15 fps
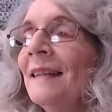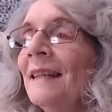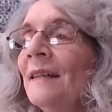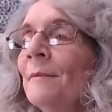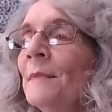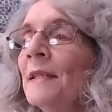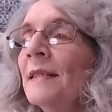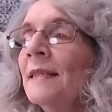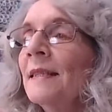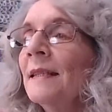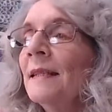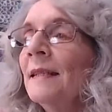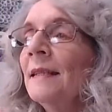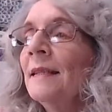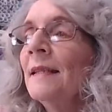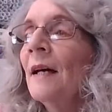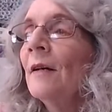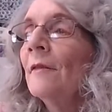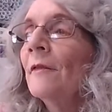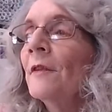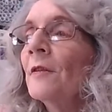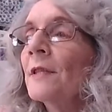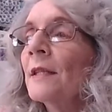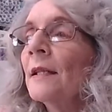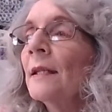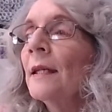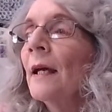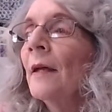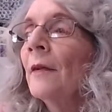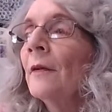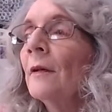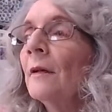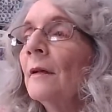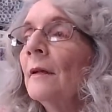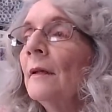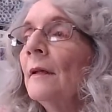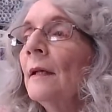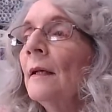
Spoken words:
let me see now if there's any other.